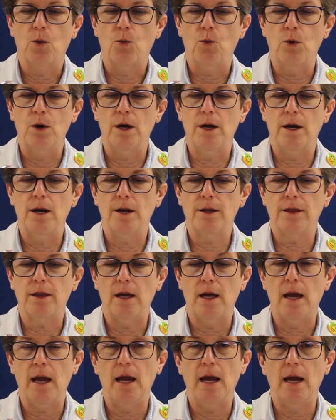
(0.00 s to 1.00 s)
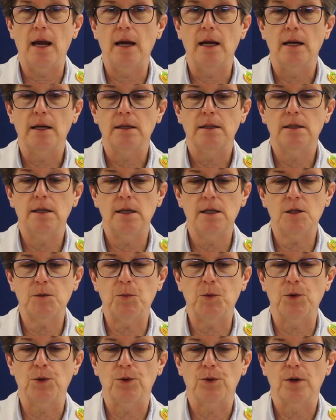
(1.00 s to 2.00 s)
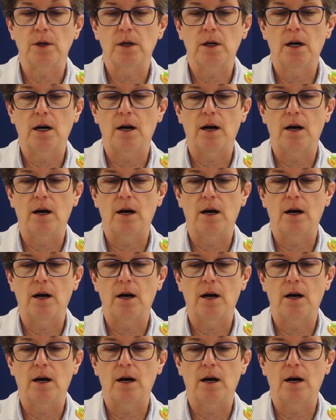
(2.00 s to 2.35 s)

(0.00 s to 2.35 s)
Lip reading: with a teaspoon